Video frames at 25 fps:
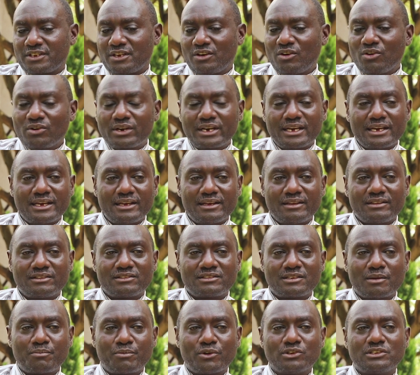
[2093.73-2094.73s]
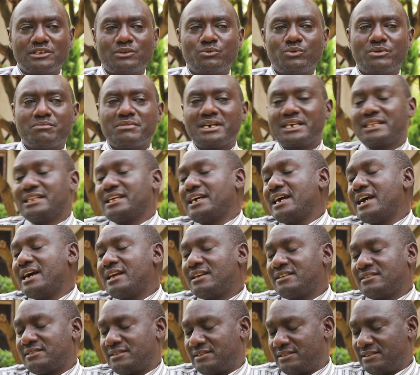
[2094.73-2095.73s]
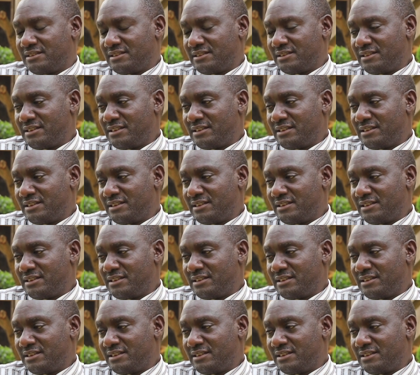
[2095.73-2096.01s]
okay, supposing we make the girls